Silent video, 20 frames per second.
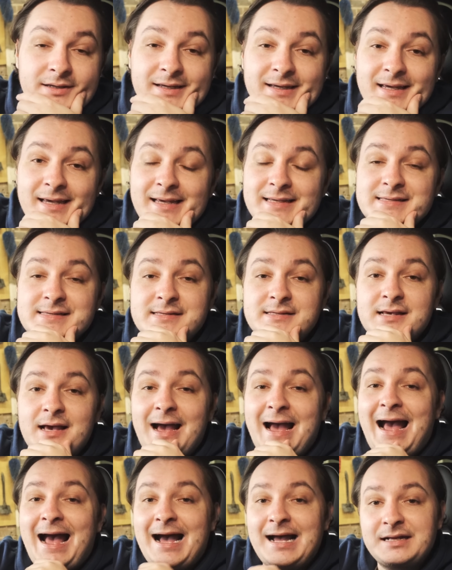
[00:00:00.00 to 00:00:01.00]
is
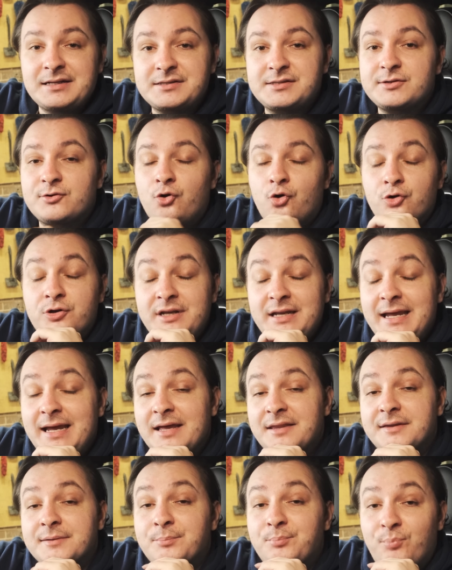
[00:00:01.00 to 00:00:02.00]
at or near
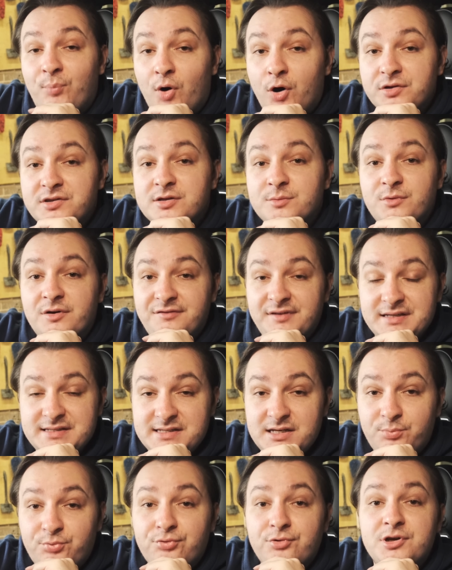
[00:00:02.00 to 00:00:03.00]
the bottom of its
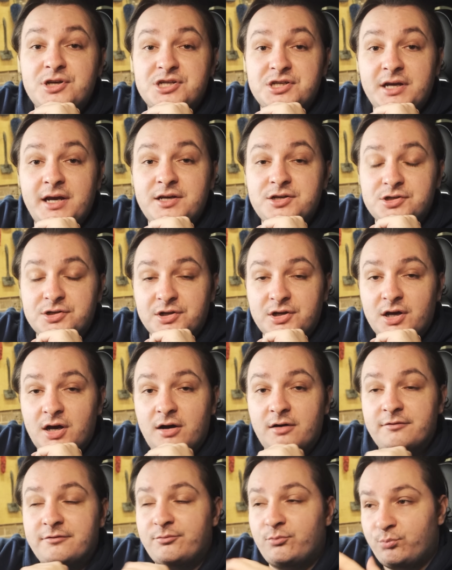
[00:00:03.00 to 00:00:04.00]
depreciation
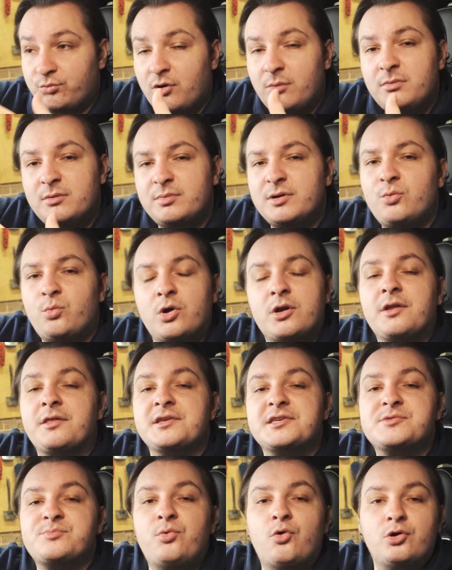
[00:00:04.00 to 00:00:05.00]
curve, probably one of the
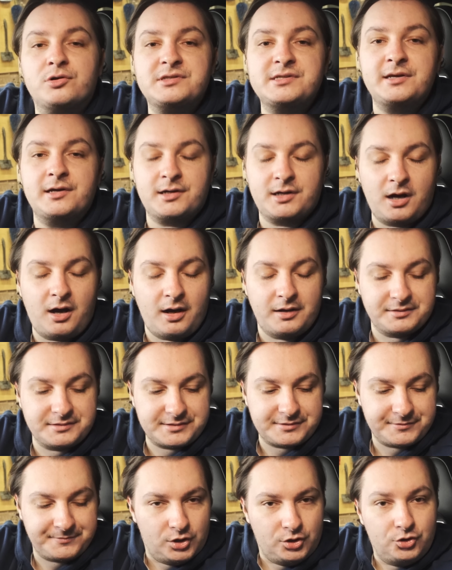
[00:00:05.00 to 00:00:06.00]
sportier
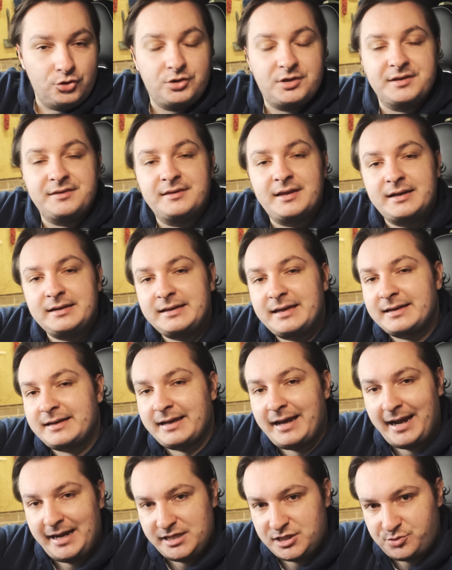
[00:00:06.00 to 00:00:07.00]
cars, you can then get a
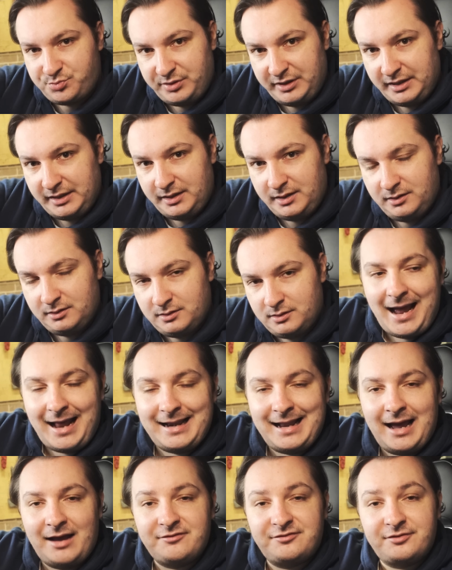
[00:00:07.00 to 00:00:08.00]
HP and
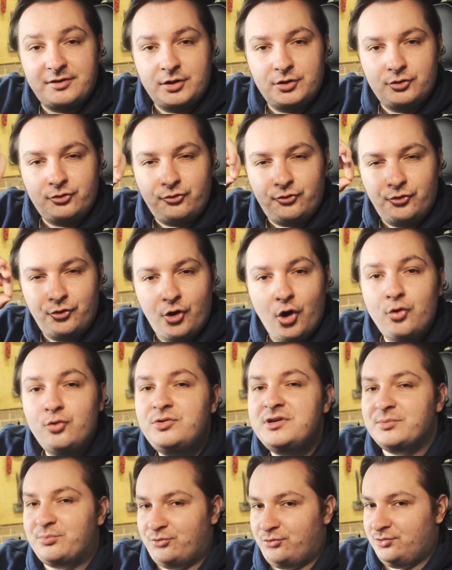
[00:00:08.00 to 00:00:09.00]
have no
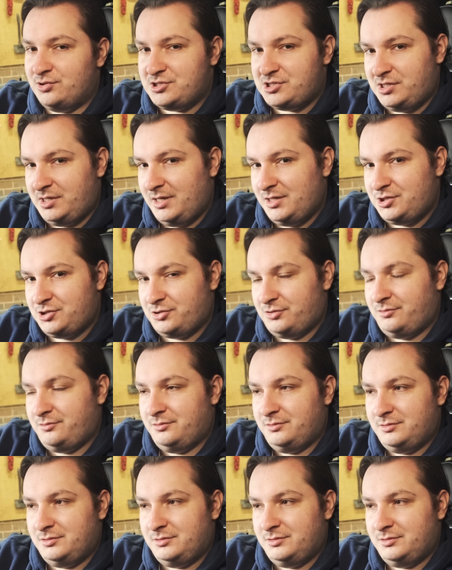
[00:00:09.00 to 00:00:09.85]
depreciation,